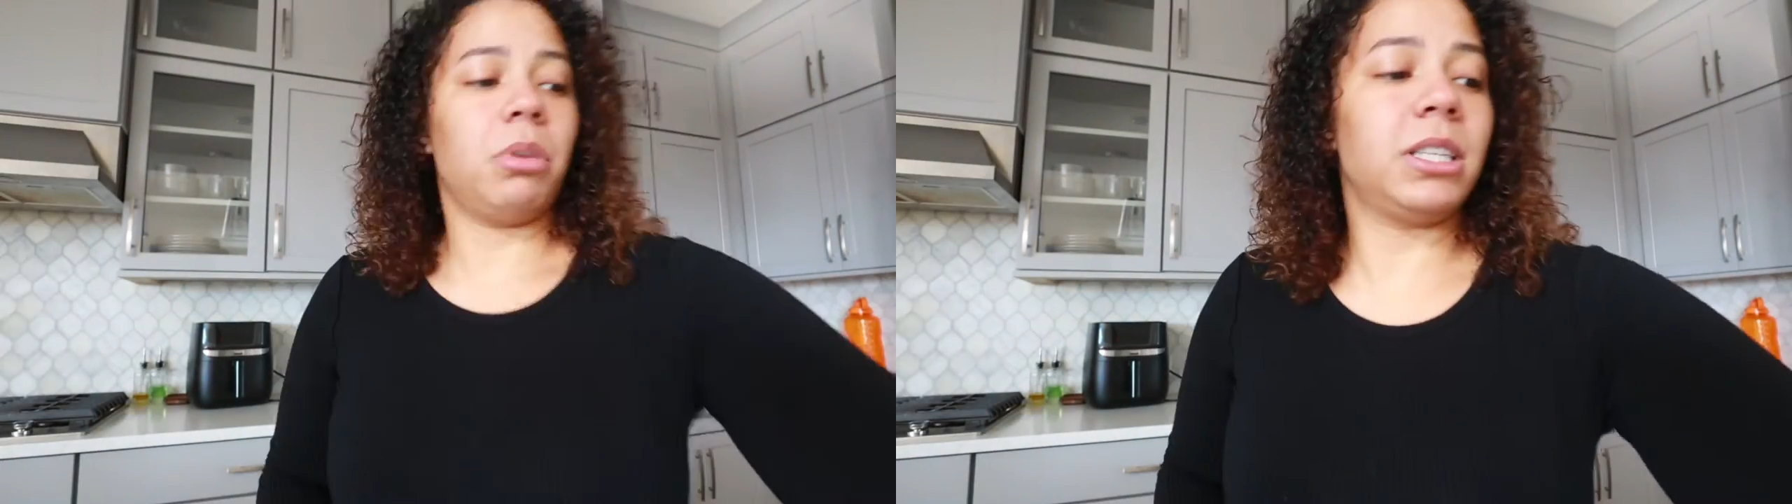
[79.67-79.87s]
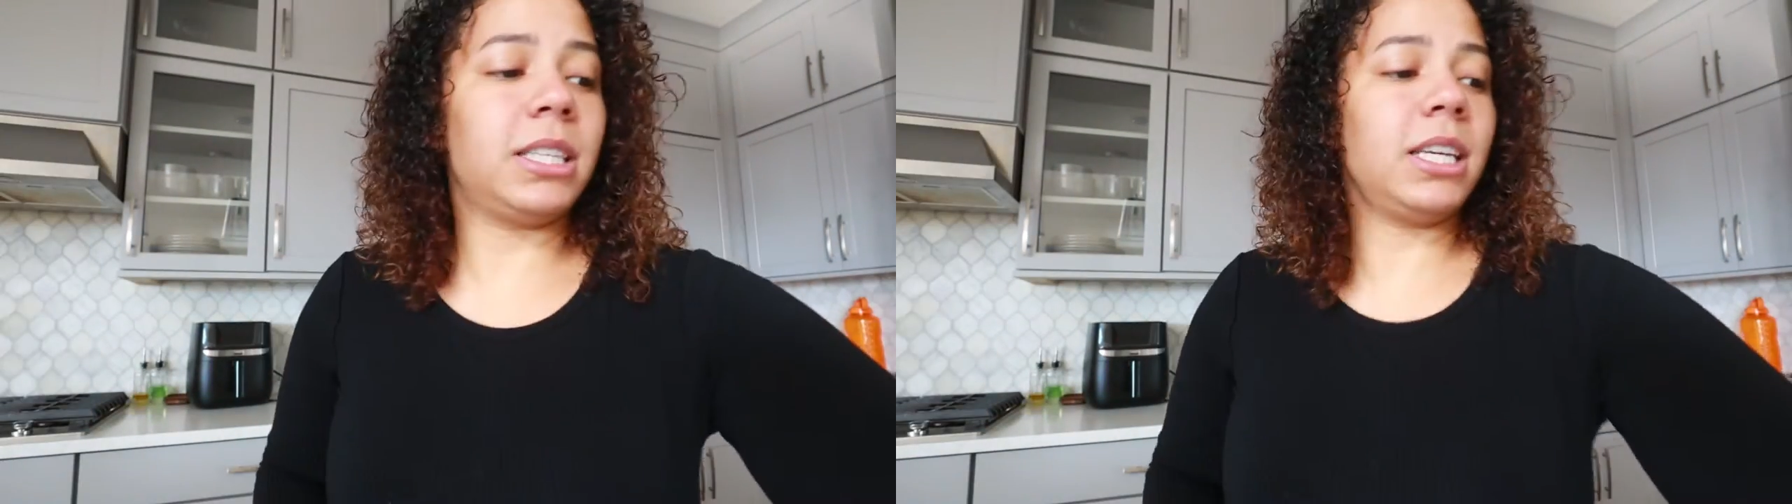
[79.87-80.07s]

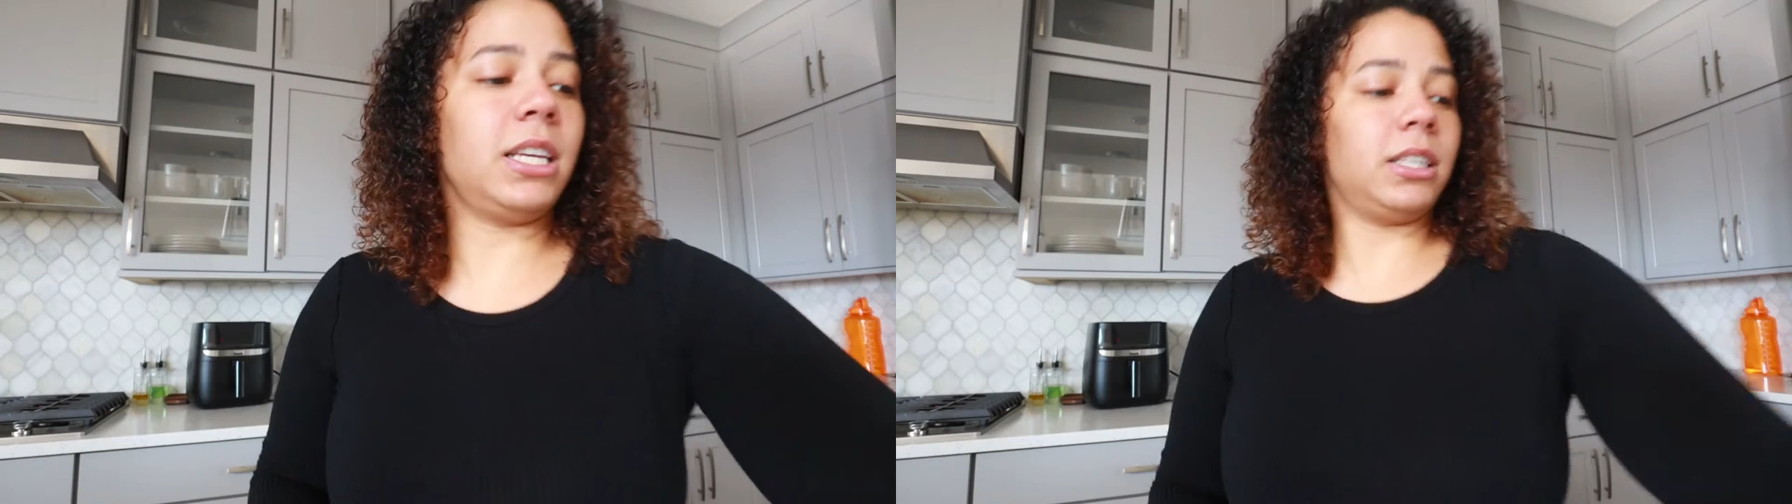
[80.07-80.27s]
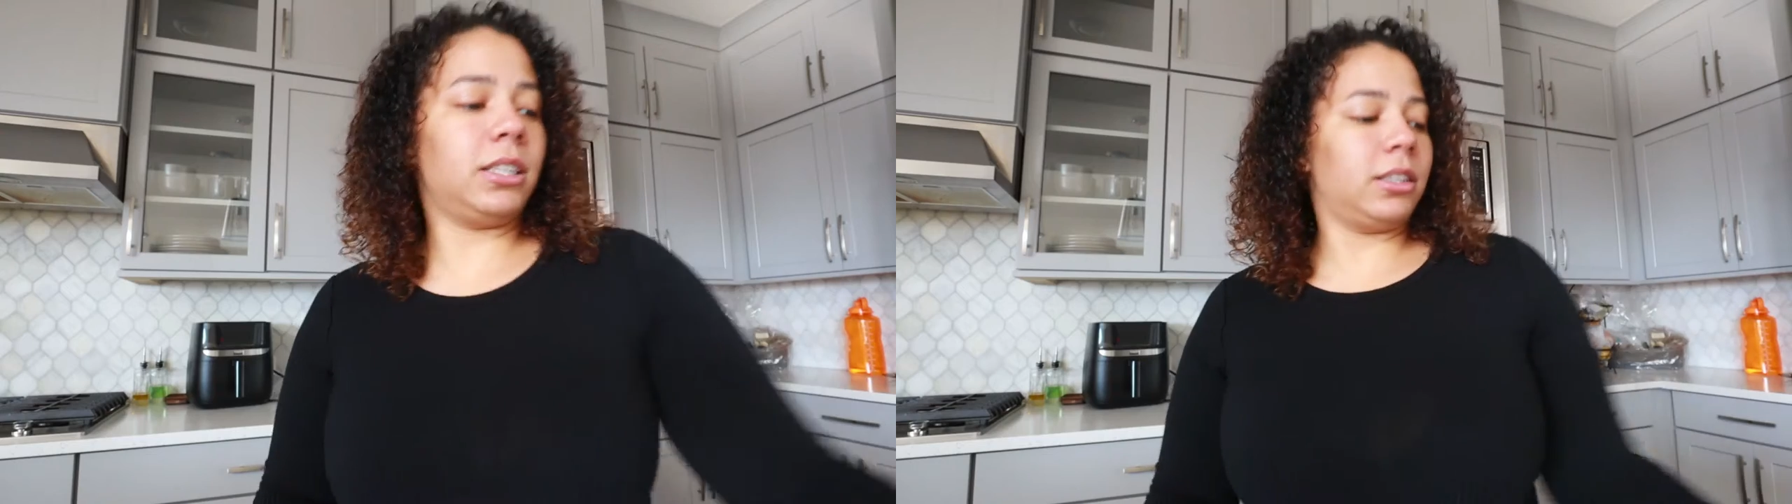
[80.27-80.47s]
But
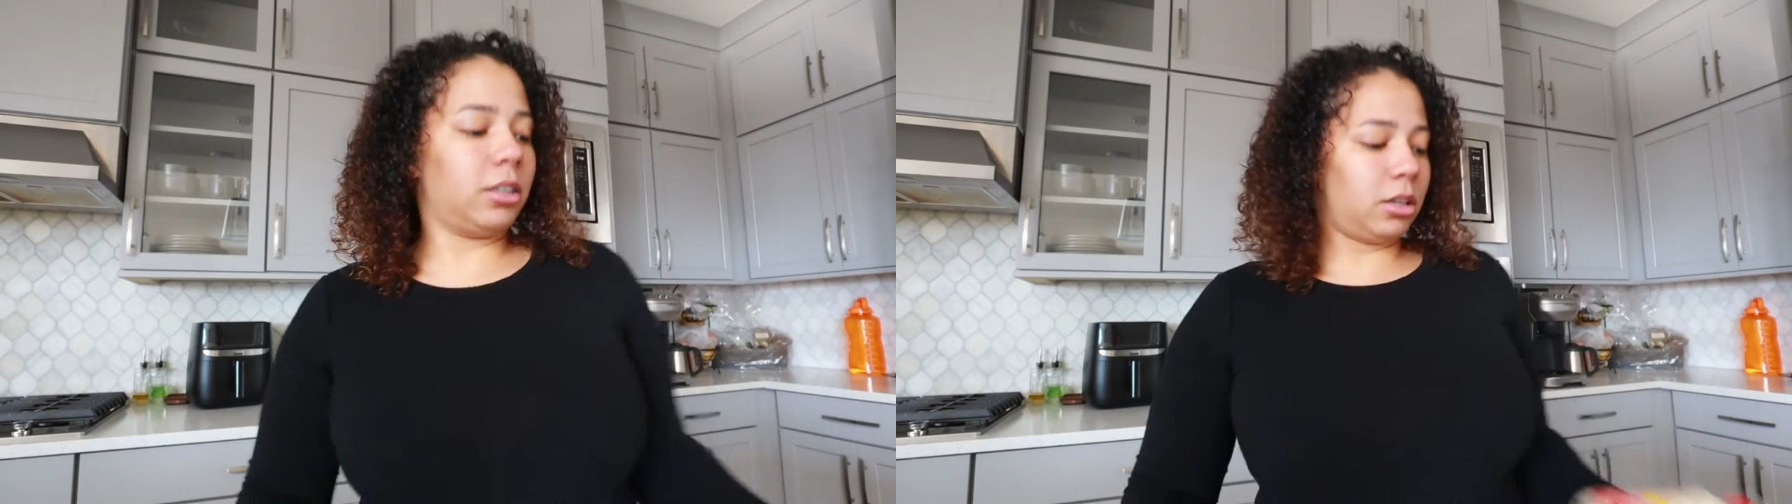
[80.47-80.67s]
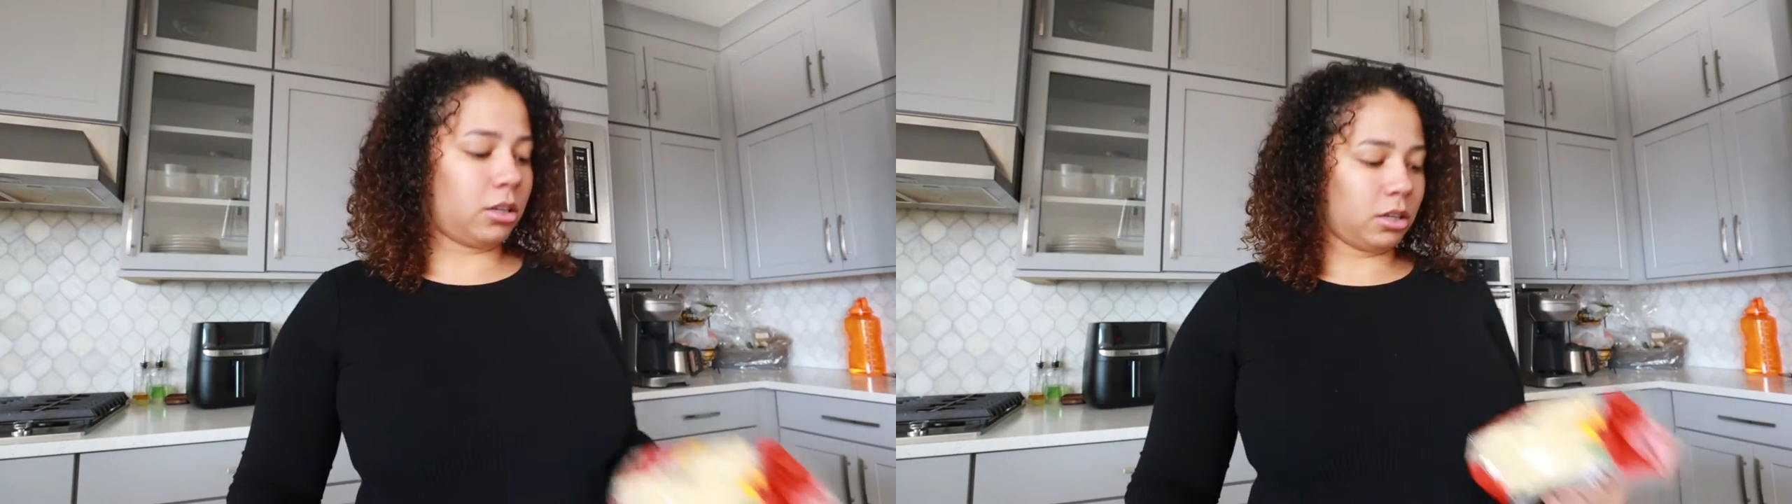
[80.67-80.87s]
since